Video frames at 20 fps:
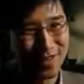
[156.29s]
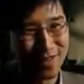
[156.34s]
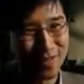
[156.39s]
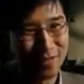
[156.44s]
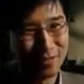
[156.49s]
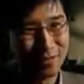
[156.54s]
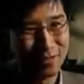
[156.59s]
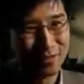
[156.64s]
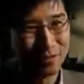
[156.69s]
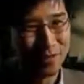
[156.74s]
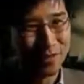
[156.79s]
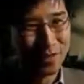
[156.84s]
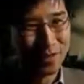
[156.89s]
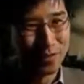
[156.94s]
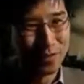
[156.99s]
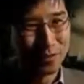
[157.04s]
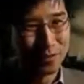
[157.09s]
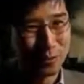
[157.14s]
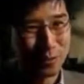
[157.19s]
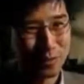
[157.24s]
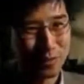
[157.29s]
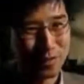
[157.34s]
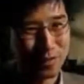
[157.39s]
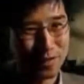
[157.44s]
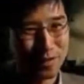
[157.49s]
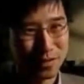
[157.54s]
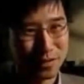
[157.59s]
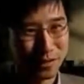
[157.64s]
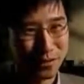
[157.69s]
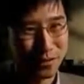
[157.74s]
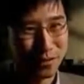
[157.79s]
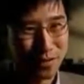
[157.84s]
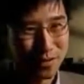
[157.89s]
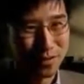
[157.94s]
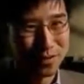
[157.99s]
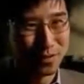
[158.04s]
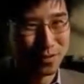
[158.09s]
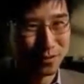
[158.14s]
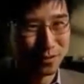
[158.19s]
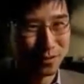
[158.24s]
um, who was then the
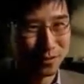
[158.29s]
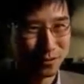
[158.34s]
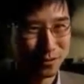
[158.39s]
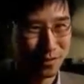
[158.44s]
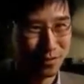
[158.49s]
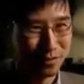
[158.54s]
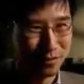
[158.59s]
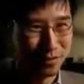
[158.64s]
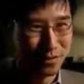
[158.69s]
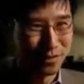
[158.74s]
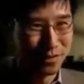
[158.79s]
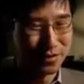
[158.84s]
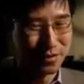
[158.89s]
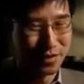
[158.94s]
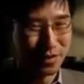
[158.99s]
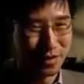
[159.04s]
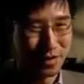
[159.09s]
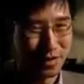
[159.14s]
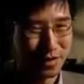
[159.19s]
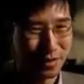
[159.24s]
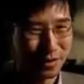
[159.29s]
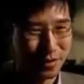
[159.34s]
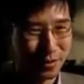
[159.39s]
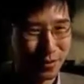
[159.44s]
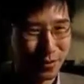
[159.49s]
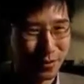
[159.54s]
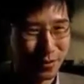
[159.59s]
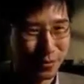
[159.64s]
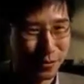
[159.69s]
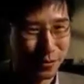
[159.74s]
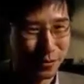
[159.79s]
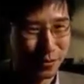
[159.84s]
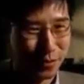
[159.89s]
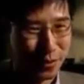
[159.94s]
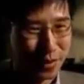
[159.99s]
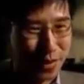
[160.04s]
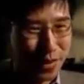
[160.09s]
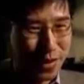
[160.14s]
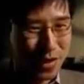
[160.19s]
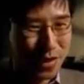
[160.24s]
president of the Swedish Academy, who
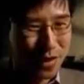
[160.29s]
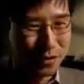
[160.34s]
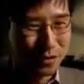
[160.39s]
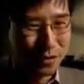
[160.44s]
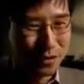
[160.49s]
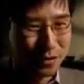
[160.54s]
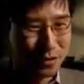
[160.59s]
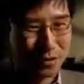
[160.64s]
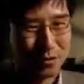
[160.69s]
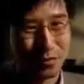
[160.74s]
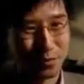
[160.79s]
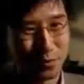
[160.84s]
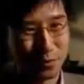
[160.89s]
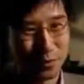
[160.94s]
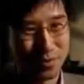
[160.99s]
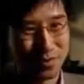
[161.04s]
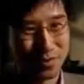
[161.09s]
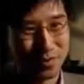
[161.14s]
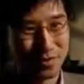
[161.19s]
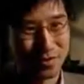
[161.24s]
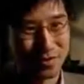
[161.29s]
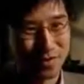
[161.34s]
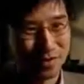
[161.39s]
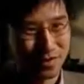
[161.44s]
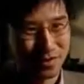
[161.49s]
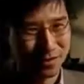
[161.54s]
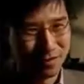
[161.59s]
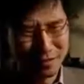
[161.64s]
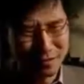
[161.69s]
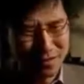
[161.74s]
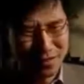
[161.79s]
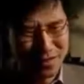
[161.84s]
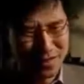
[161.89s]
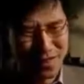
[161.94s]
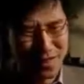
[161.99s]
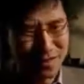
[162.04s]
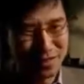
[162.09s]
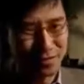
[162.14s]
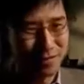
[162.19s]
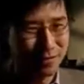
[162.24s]
after a few years said,
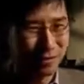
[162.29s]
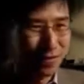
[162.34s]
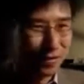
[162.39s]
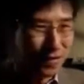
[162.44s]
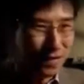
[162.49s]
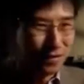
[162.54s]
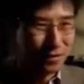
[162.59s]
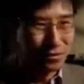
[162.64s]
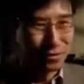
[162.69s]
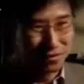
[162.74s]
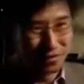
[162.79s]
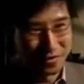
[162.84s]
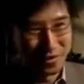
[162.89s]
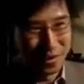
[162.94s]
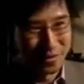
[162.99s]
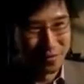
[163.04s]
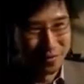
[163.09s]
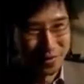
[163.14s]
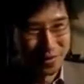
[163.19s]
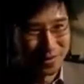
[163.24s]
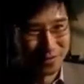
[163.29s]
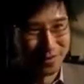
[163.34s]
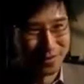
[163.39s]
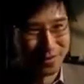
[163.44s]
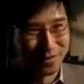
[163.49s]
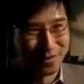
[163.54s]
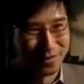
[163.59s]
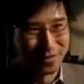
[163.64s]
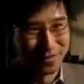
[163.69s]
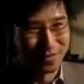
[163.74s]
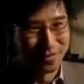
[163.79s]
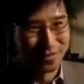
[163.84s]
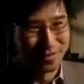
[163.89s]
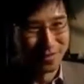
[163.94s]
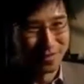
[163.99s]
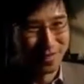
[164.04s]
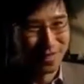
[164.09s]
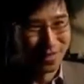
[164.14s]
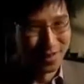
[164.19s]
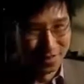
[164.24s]
well, we need to stop this
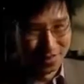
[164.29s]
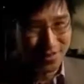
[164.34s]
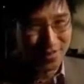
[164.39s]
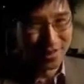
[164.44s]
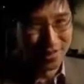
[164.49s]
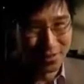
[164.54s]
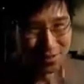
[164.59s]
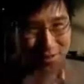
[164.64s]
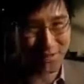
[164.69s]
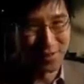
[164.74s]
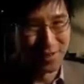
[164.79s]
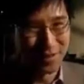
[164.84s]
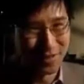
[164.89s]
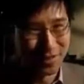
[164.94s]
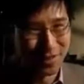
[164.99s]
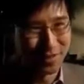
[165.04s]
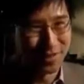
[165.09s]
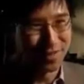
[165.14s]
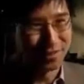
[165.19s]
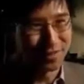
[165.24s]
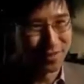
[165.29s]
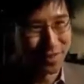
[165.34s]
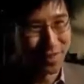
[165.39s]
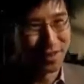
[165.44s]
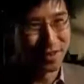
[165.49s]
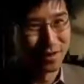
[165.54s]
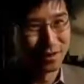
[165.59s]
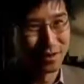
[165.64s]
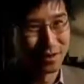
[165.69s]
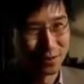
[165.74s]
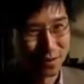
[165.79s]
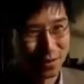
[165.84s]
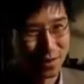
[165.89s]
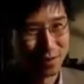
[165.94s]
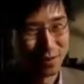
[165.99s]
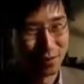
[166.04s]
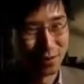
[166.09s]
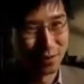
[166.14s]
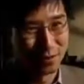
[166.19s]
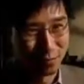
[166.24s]
nonsense, and inverted the scale to
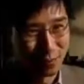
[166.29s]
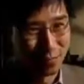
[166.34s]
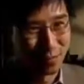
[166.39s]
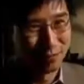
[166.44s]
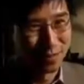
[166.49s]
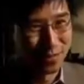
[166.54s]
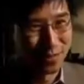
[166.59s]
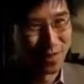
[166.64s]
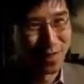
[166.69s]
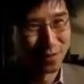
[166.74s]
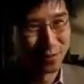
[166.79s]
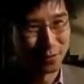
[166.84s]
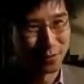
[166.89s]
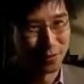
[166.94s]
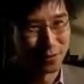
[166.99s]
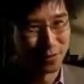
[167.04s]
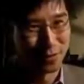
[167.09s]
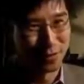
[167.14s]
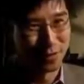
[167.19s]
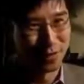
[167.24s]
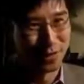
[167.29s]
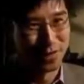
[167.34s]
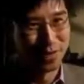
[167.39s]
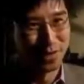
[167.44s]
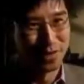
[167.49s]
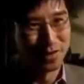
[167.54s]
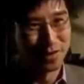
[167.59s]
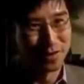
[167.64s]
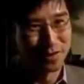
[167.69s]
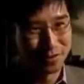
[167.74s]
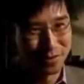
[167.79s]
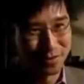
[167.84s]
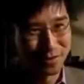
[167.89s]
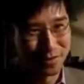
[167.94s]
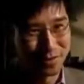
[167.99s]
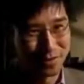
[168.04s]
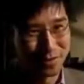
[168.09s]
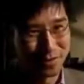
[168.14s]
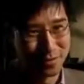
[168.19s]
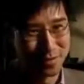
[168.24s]
give us what we now call
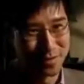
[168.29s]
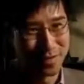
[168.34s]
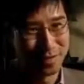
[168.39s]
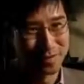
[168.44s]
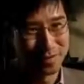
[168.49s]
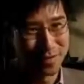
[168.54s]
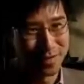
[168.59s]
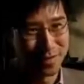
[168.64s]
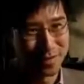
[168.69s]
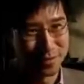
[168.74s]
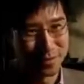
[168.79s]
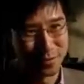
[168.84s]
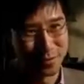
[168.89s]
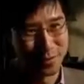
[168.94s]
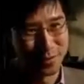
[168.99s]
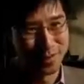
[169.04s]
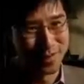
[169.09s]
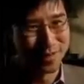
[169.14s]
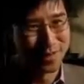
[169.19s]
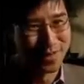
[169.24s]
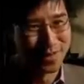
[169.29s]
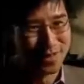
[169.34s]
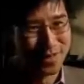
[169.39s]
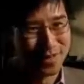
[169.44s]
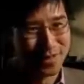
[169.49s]
Celsius scale today.